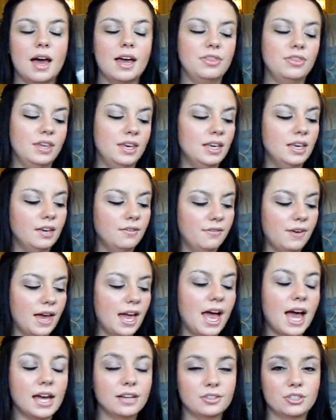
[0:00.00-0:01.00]
I think if
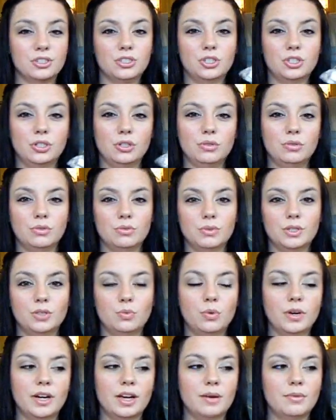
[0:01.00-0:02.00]
I had to choose
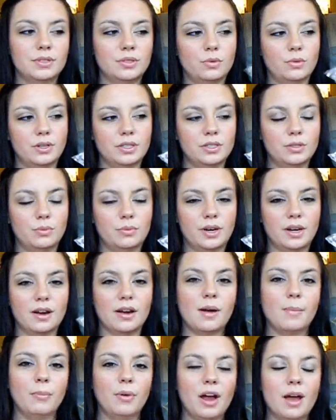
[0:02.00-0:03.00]
which one I was going to
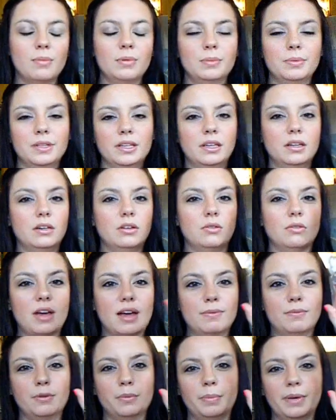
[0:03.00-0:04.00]
wear, I'm probably going to
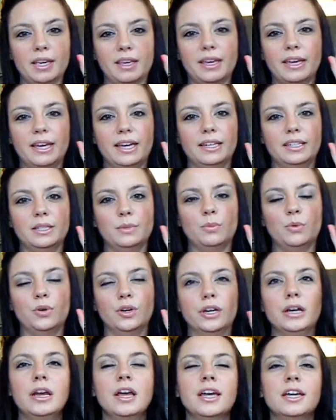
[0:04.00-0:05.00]
grab for Pink Candy
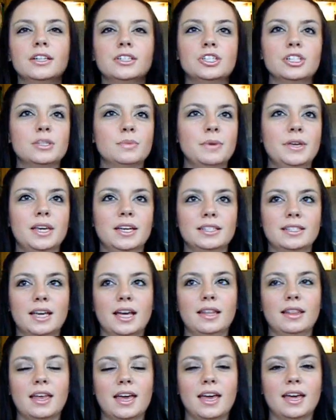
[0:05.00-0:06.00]
more, just because
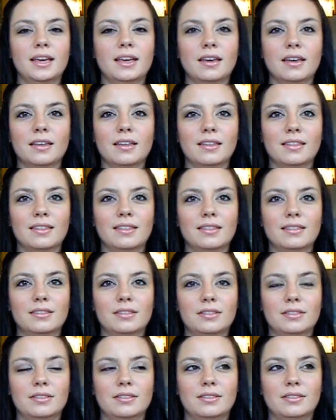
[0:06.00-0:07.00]
I like
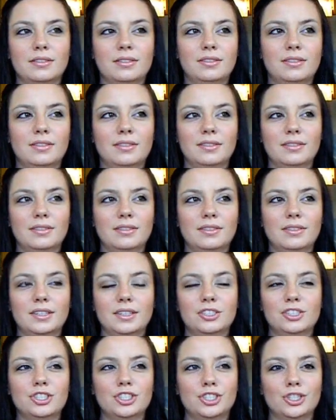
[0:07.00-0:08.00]

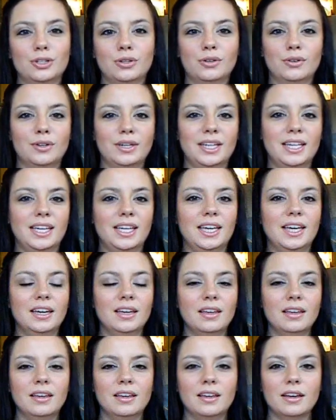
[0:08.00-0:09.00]
the
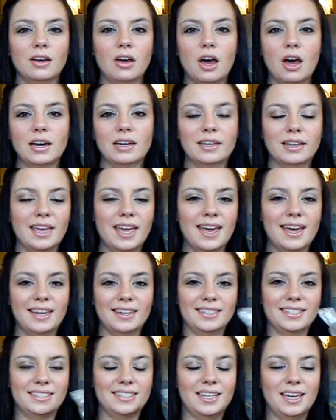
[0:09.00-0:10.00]
sugary cotton
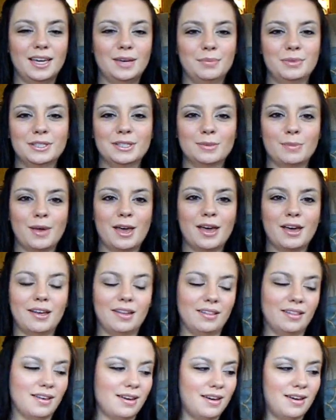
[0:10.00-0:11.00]
candy type
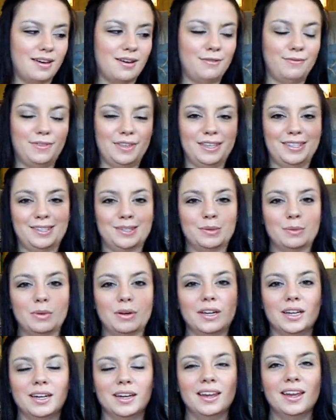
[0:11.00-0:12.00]
smell of this
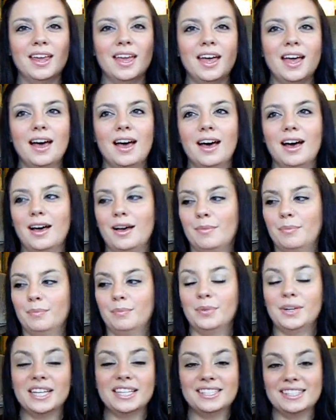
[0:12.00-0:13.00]
one.
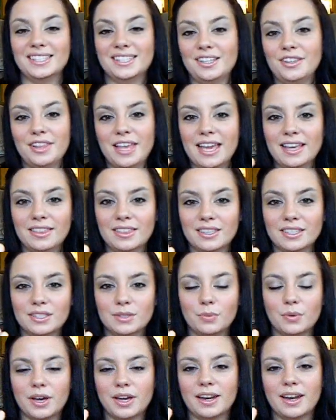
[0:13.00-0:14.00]
Um, but I still like
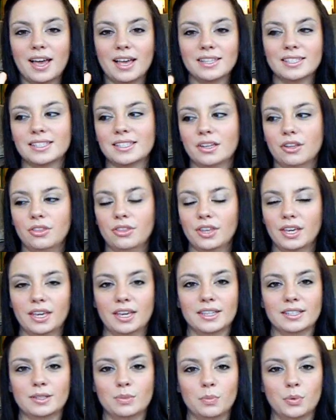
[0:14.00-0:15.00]
this one. I still
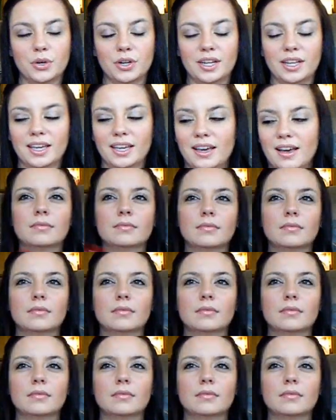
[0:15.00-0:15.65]
think it's pretty.